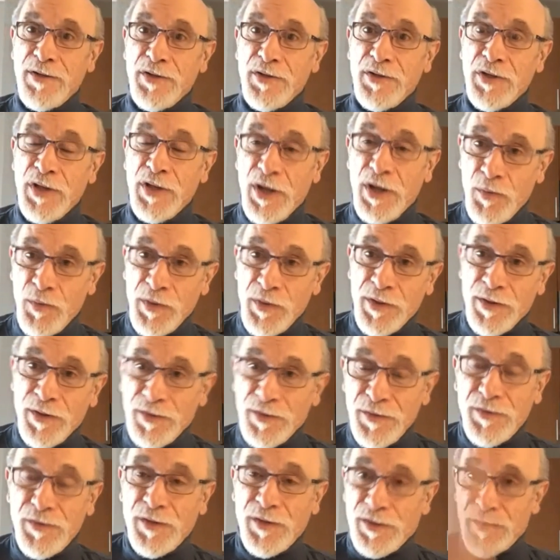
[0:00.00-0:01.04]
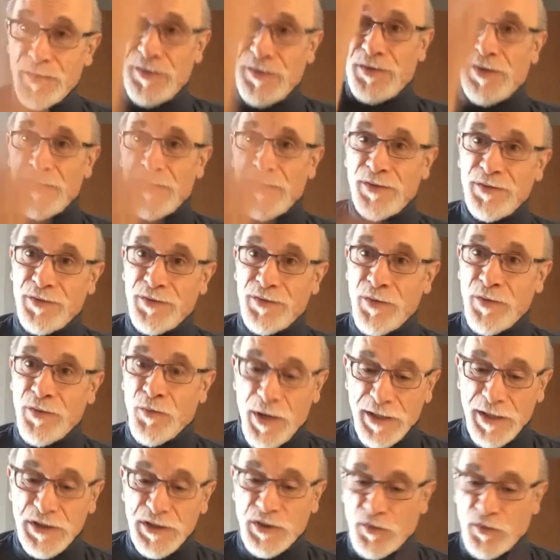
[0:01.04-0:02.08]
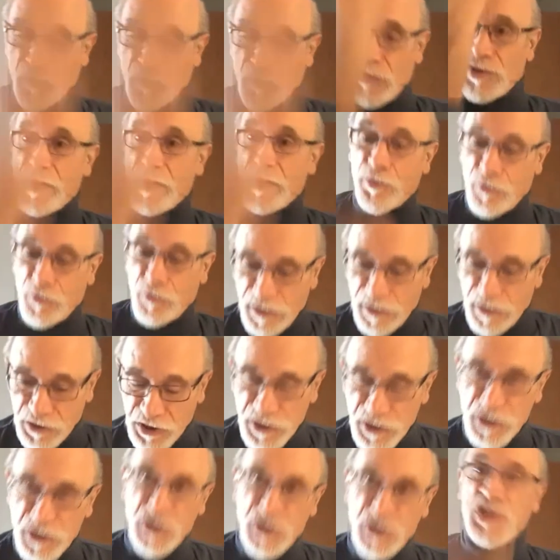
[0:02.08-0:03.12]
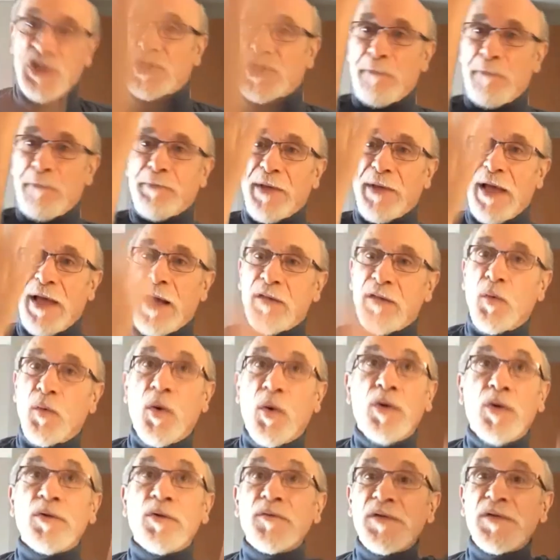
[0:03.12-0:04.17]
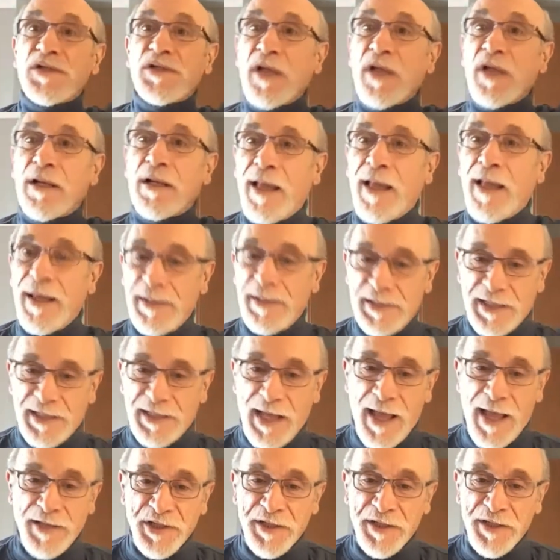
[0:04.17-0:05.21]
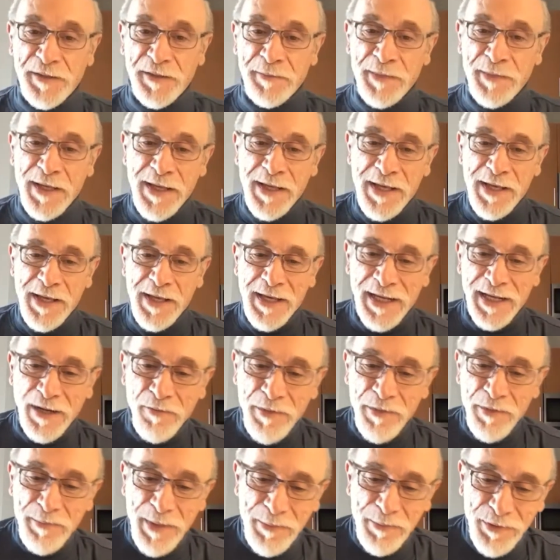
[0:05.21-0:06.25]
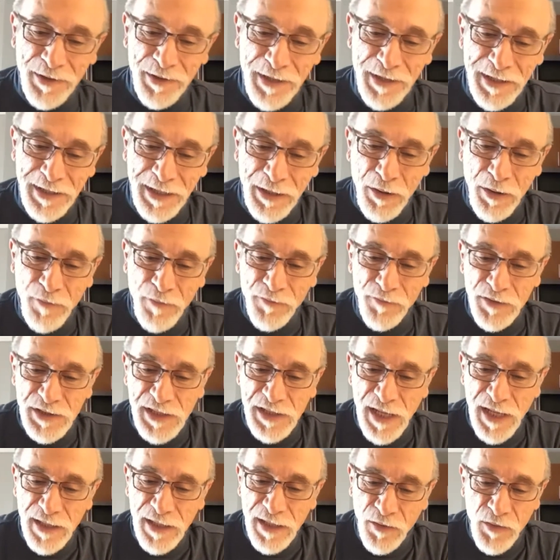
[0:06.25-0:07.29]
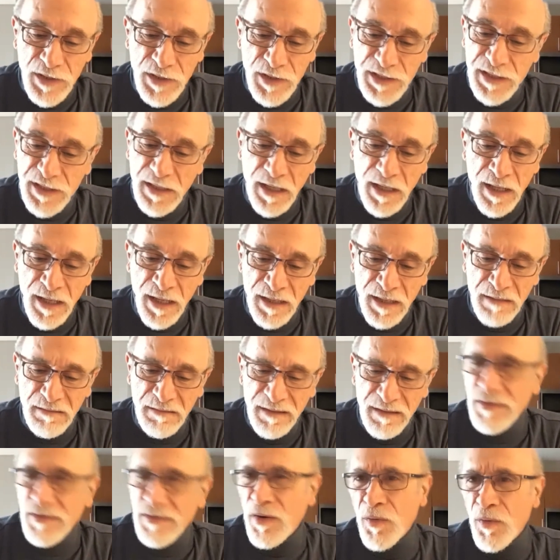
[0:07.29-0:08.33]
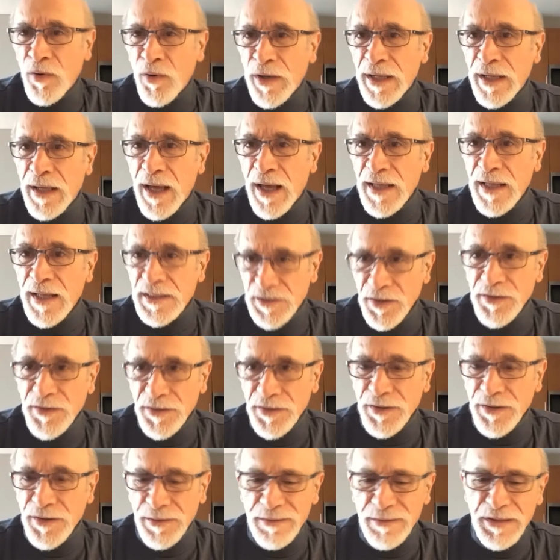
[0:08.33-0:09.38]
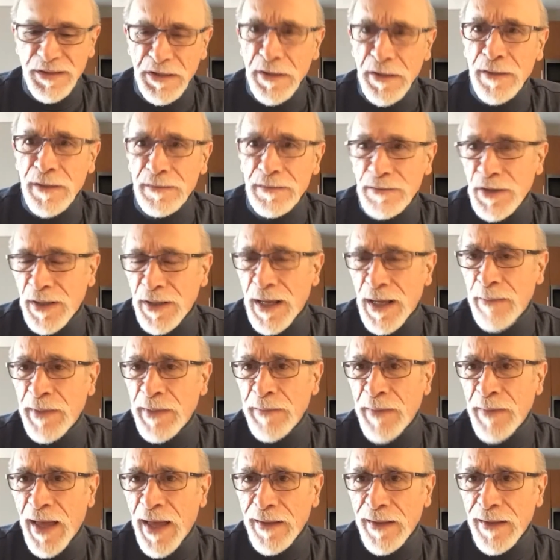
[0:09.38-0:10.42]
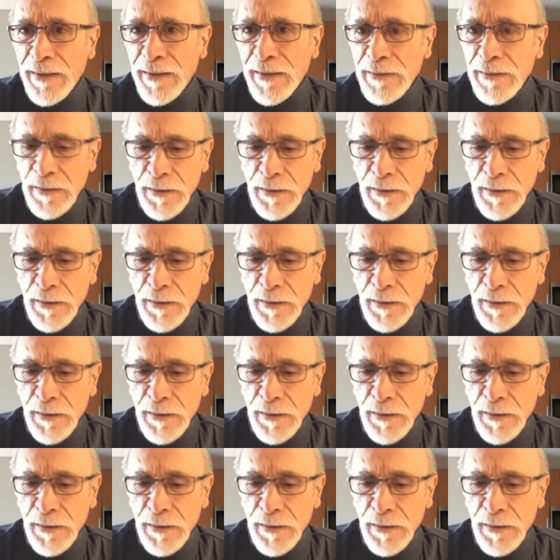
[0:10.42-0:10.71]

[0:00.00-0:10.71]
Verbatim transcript: You know, when they're, they're, yeah. they're running, so they're literally just jumping out of the water and the sunlight is catching them. And I remember leaning over and saying to Chris, uh, don't worry, guys, you, you're, you're coming back.